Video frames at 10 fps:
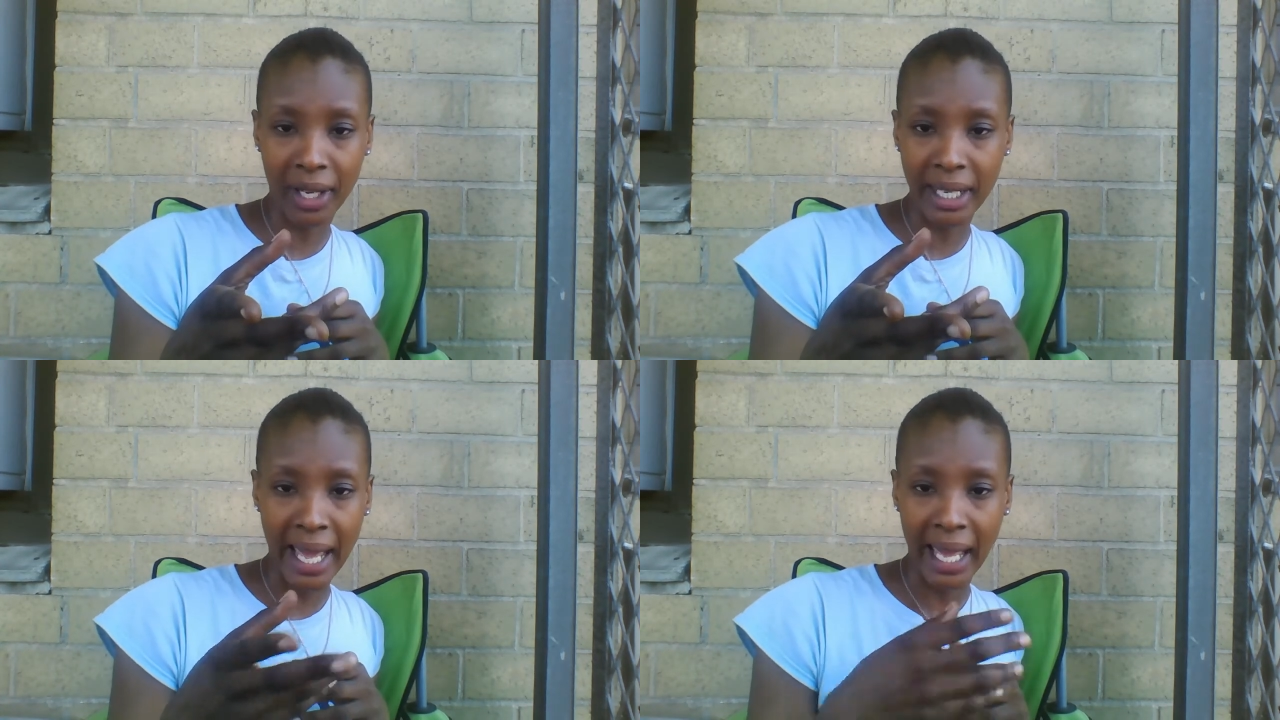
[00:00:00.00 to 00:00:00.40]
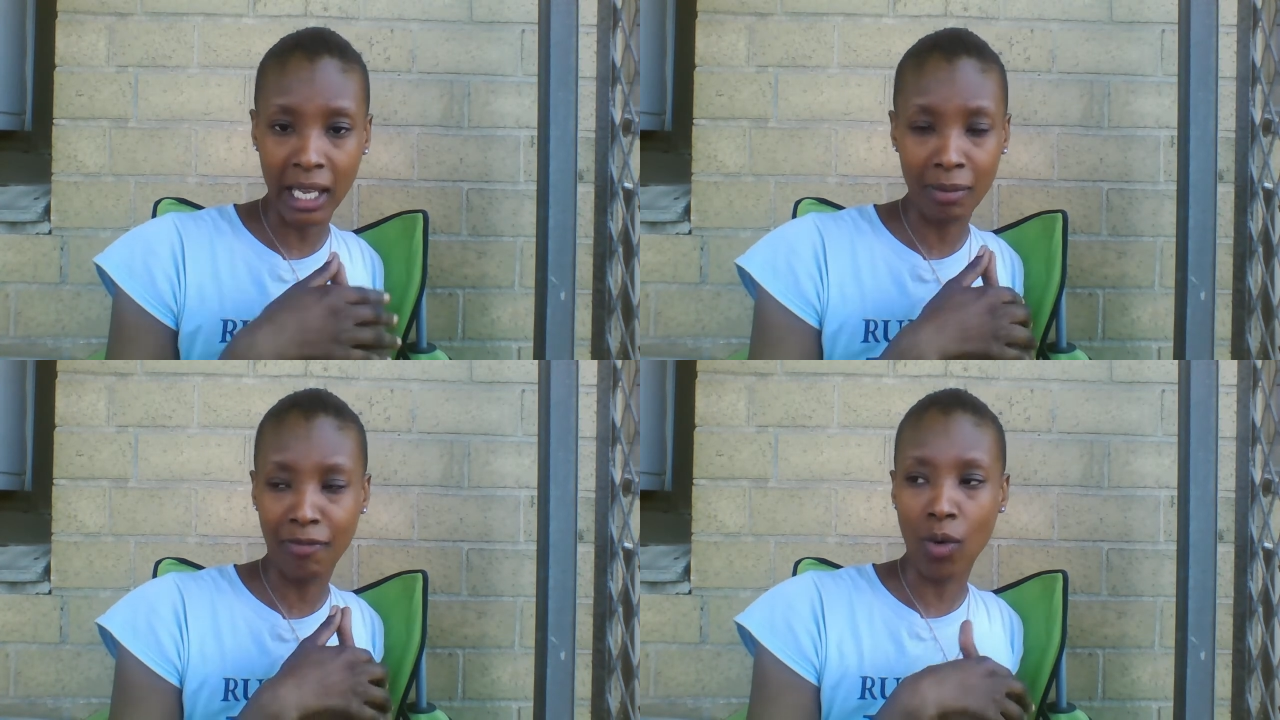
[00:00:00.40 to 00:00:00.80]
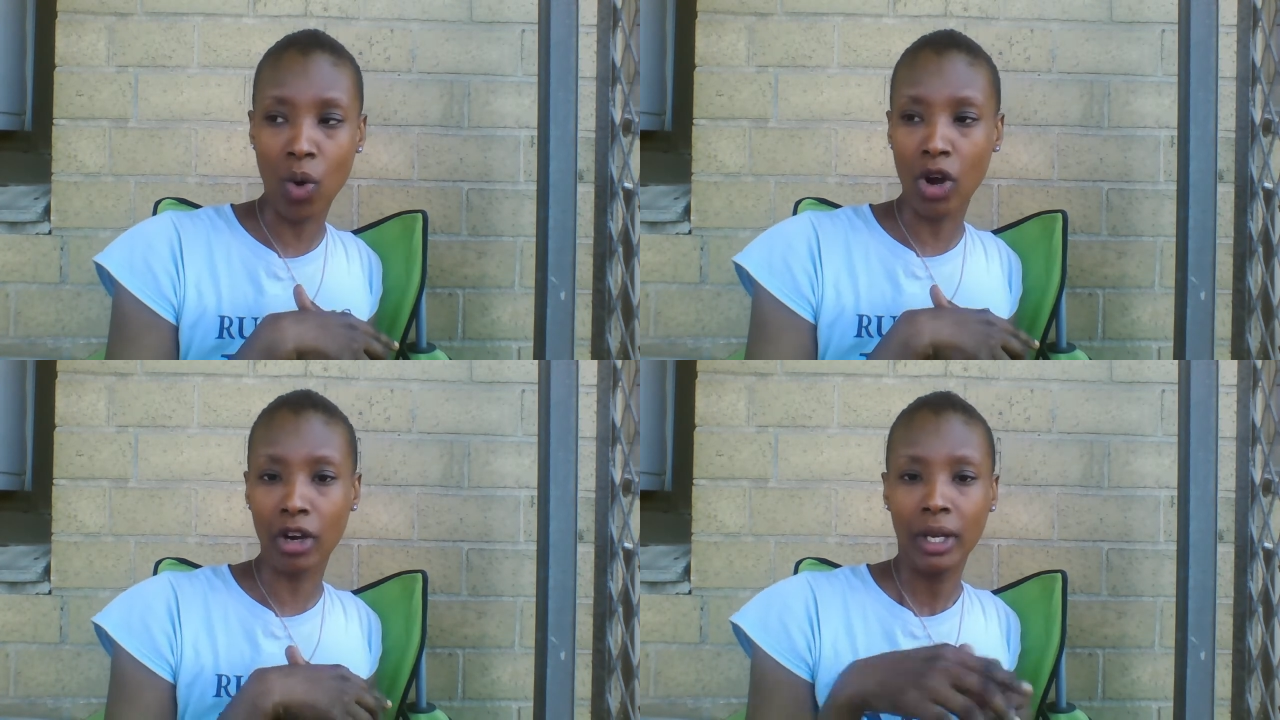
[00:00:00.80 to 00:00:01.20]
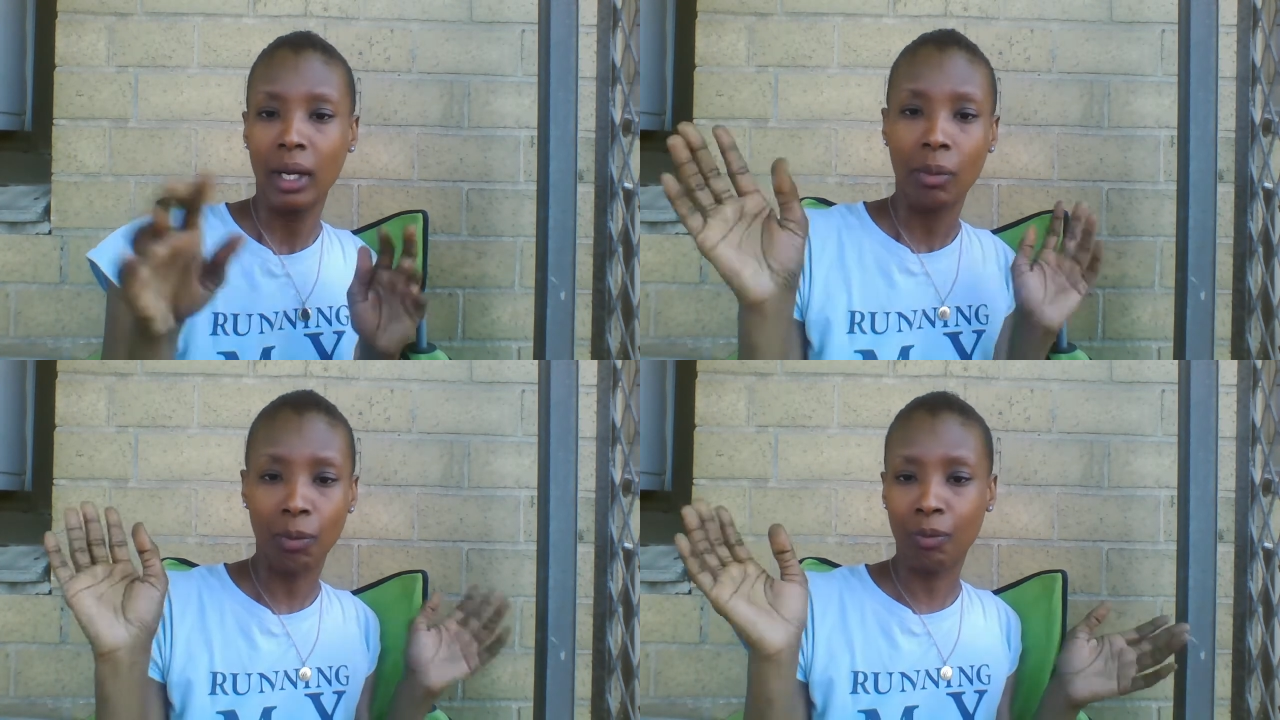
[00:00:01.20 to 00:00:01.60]
a name for
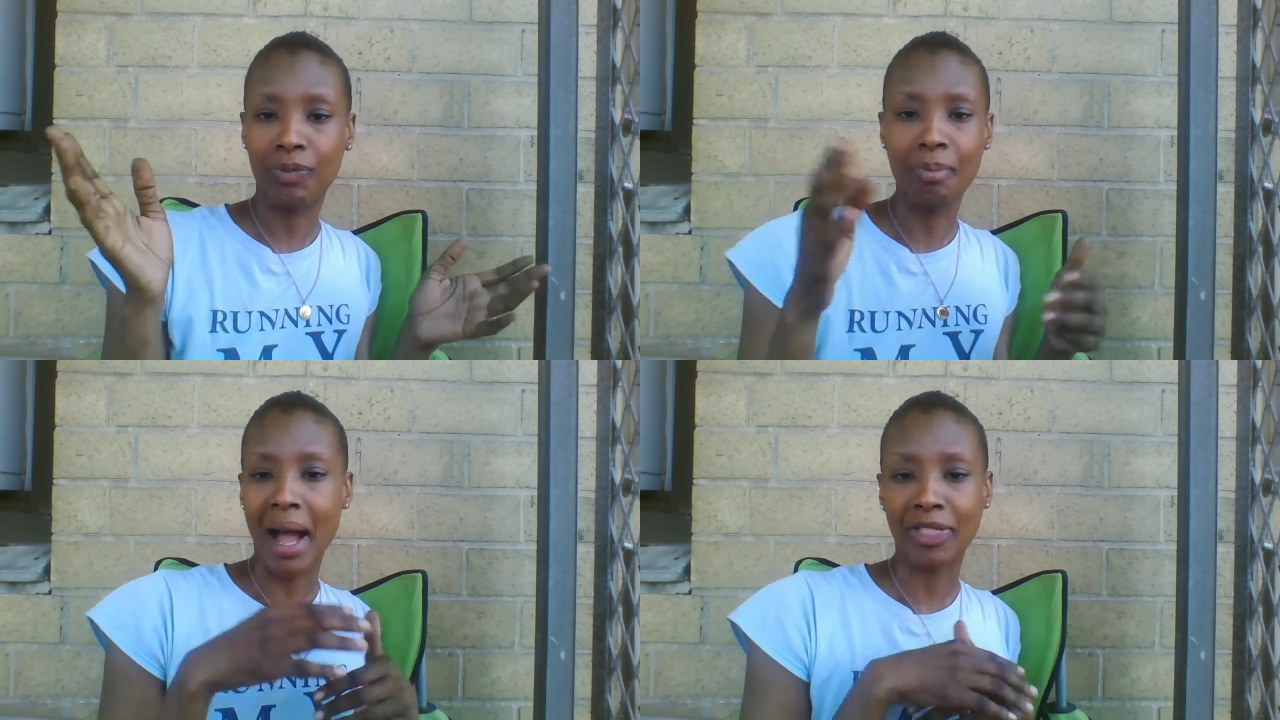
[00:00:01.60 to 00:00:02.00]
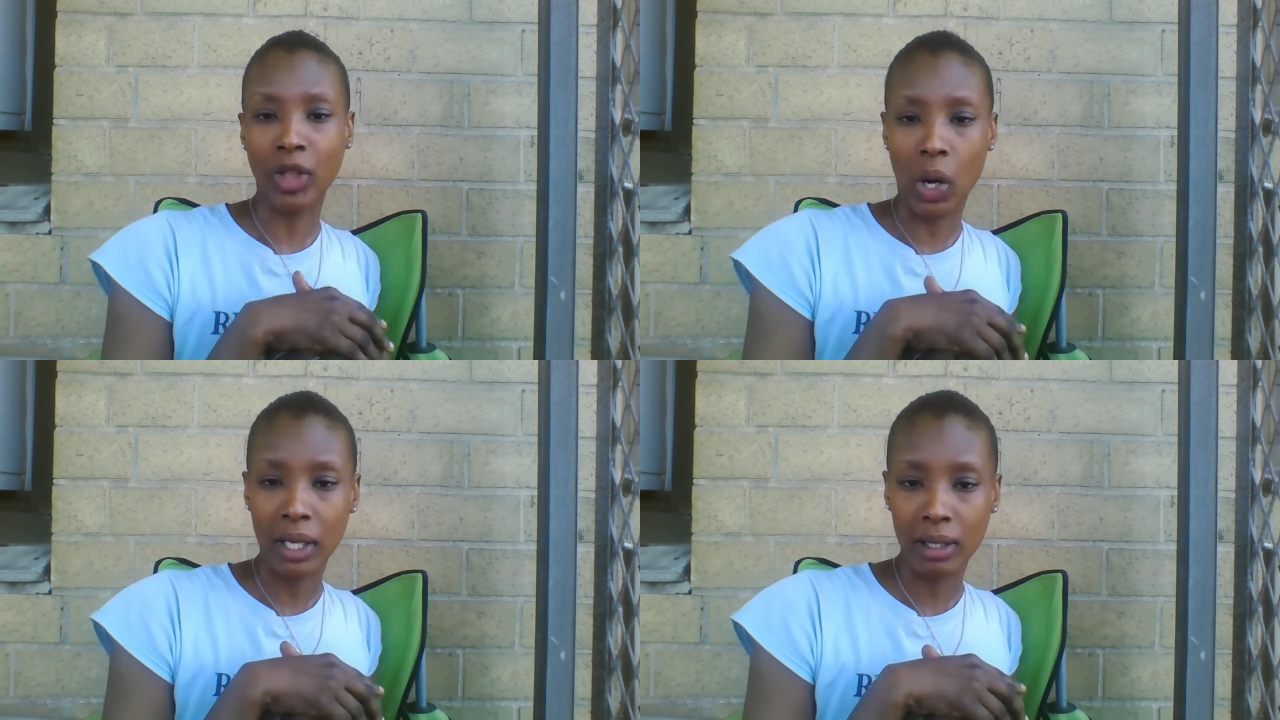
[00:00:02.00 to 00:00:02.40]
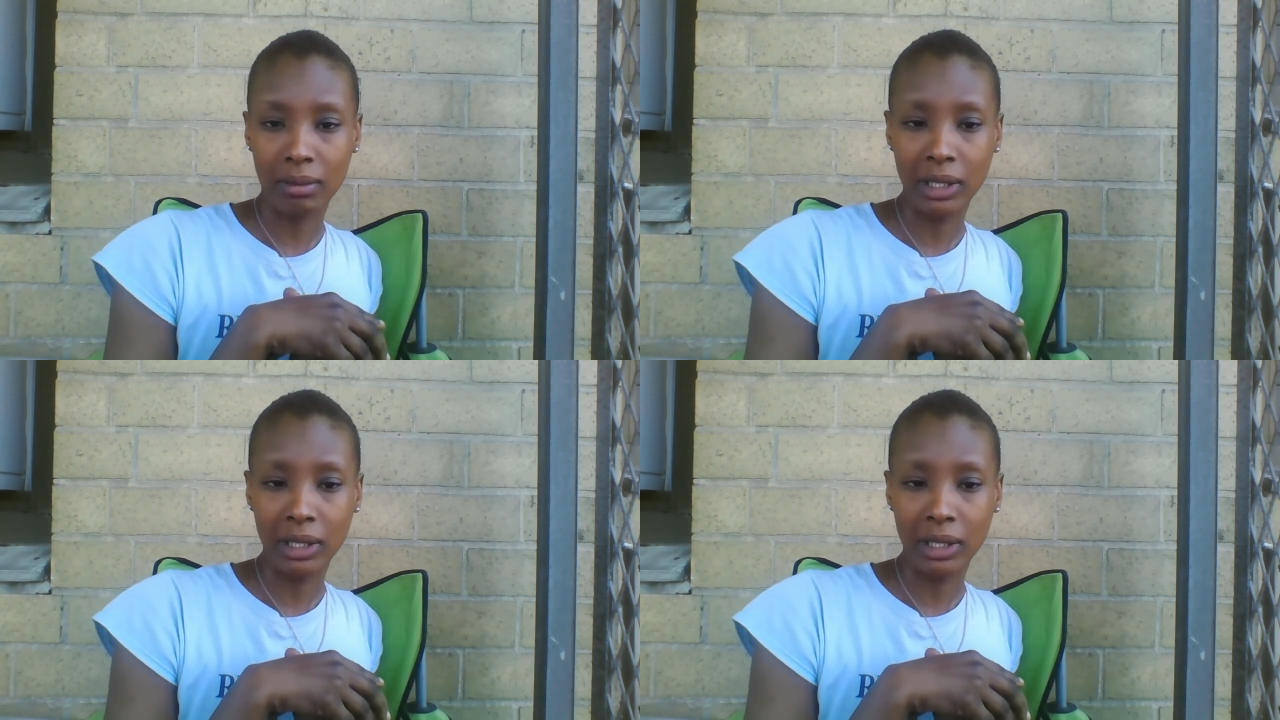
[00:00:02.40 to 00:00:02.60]
my thought.